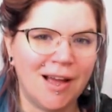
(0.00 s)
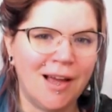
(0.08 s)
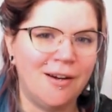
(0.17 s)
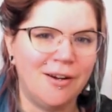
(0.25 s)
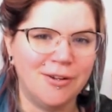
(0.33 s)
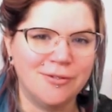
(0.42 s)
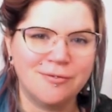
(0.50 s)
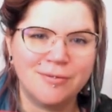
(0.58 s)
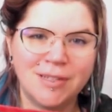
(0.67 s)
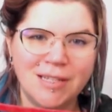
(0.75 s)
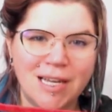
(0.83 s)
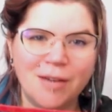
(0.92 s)
I don't know.
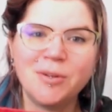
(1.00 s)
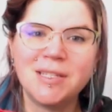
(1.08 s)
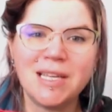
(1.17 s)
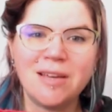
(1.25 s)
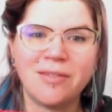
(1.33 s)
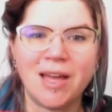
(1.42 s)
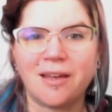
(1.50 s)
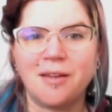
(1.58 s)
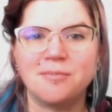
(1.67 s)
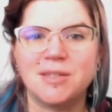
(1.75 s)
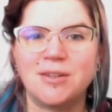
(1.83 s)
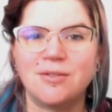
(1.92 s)
We'll see if that
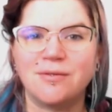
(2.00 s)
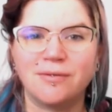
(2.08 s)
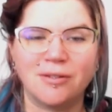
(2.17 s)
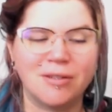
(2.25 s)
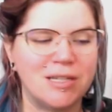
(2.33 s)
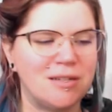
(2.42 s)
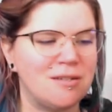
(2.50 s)
comes to fruition